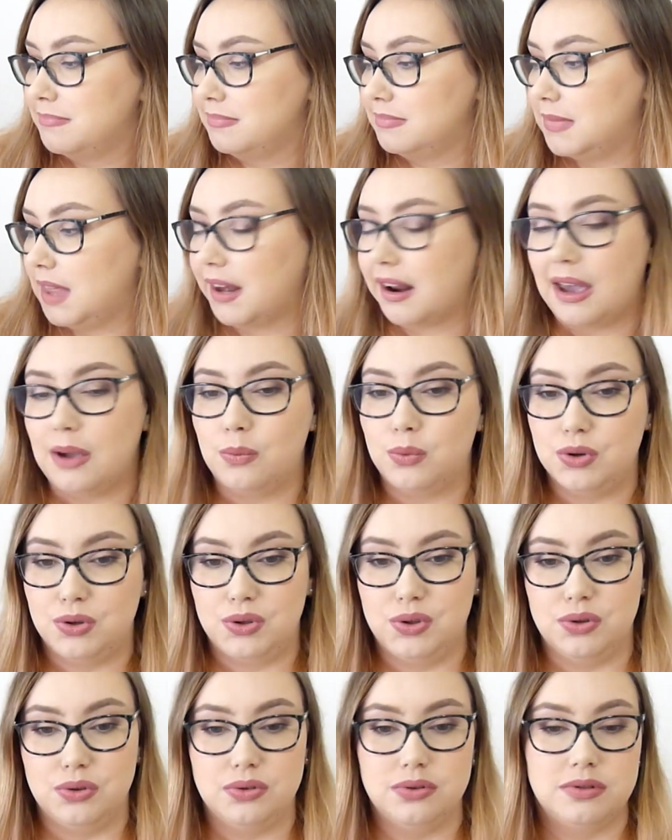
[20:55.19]
that I would
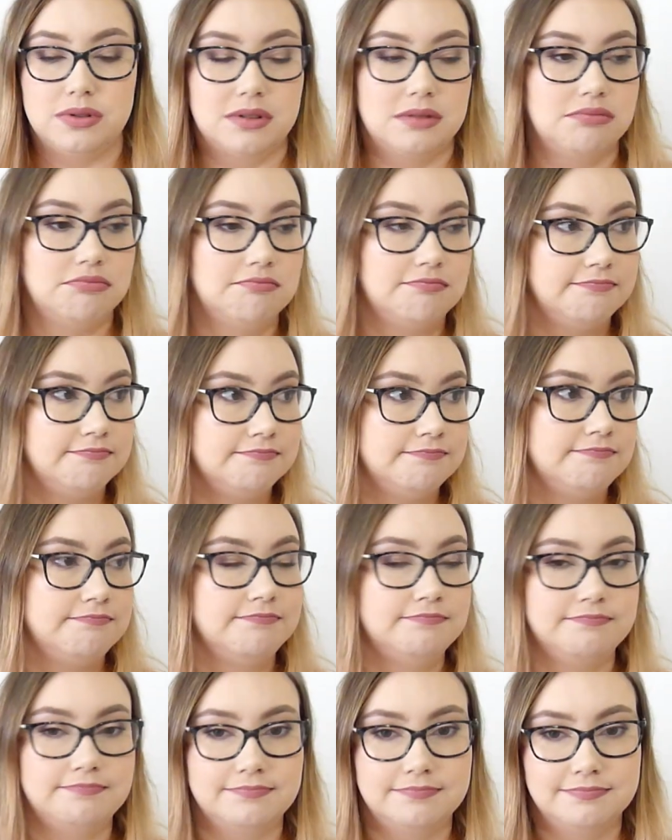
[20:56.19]
use
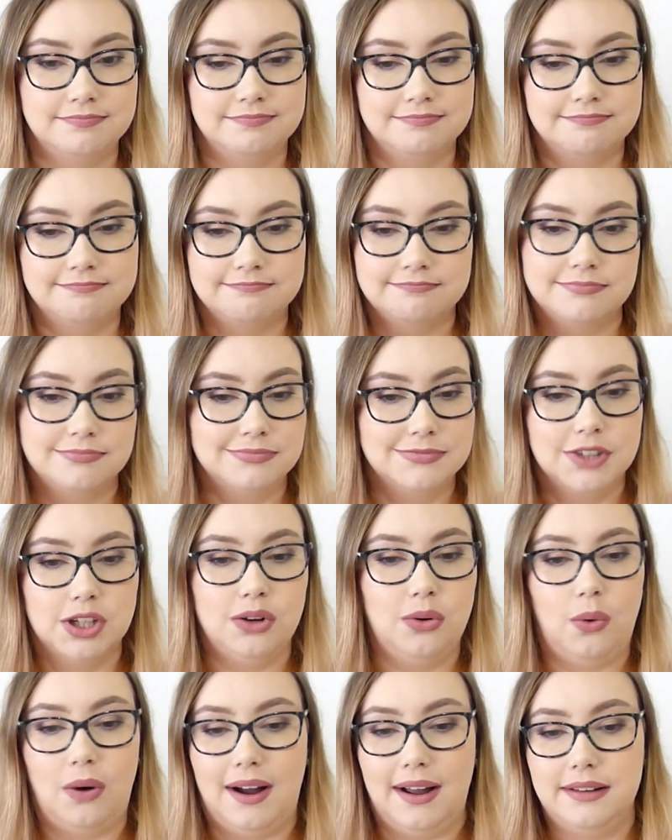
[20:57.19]

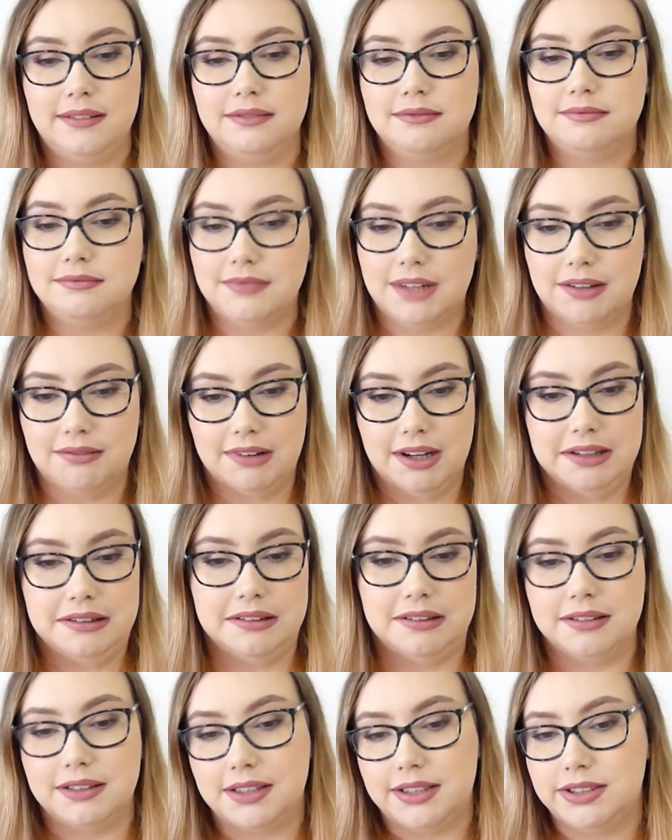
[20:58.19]
quite
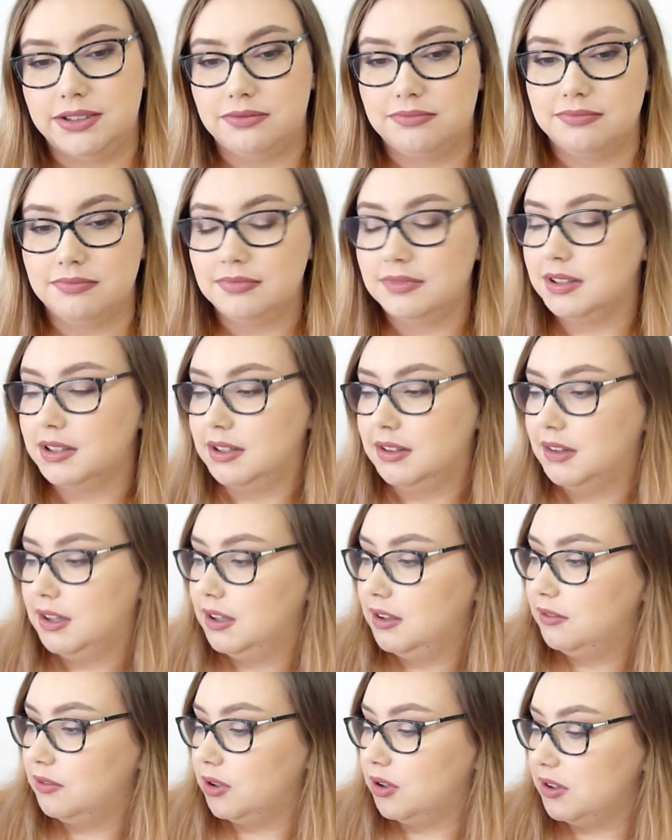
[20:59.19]
irregularly
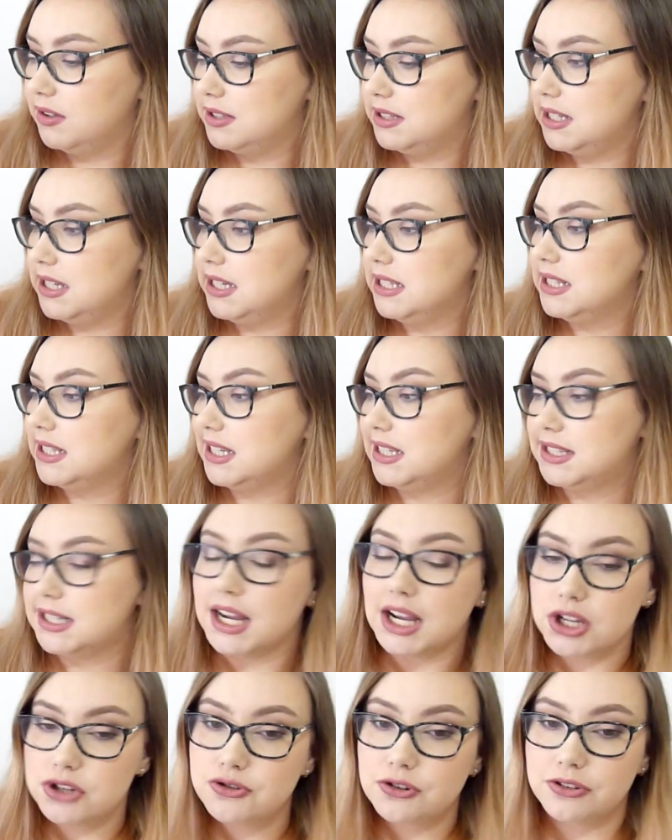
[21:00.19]
for those things. It's
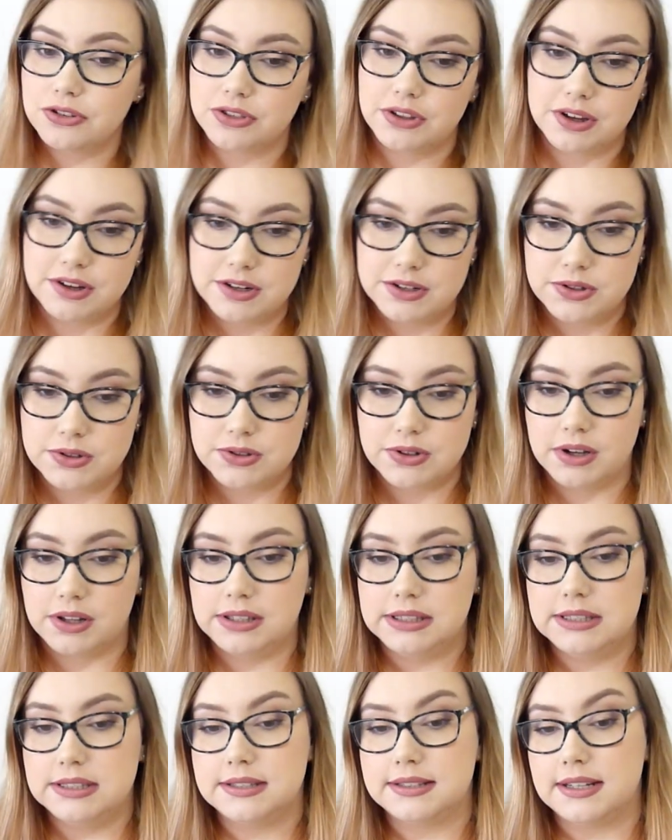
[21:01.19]

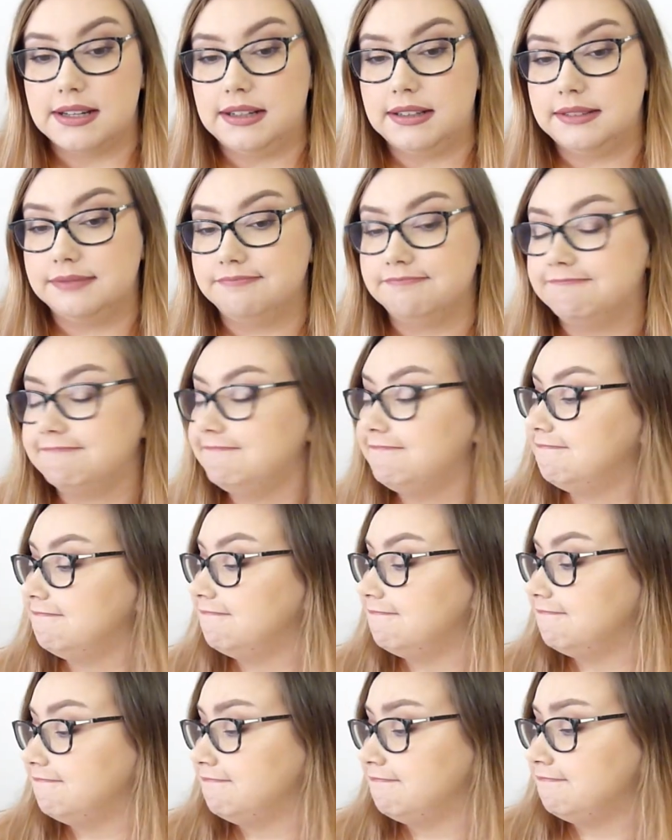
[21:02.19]
$132,
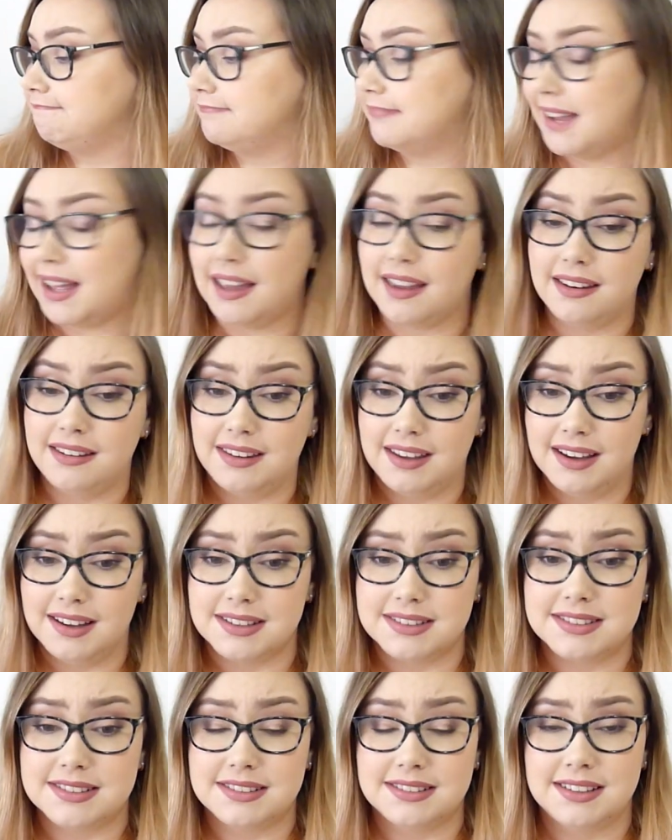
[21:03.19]
and
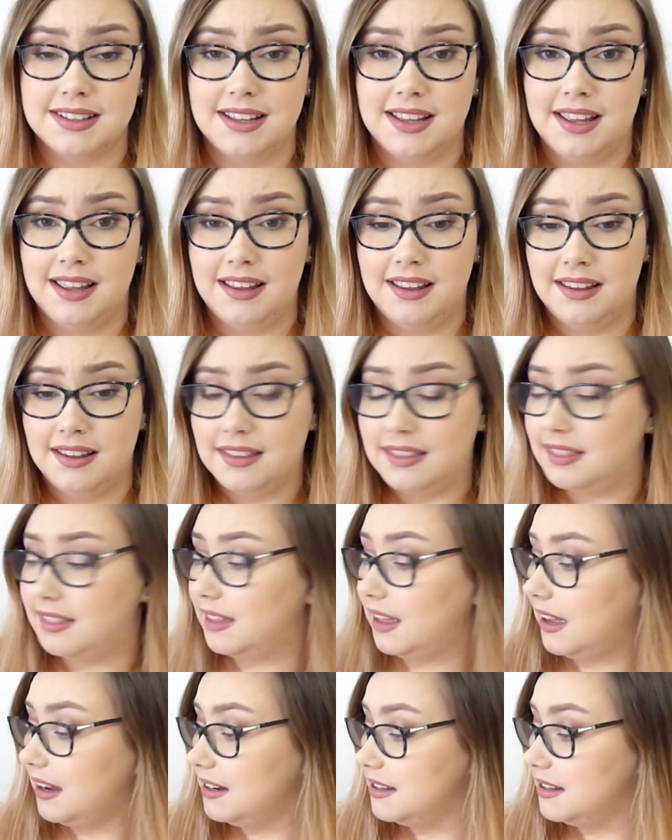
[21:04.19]
yes, that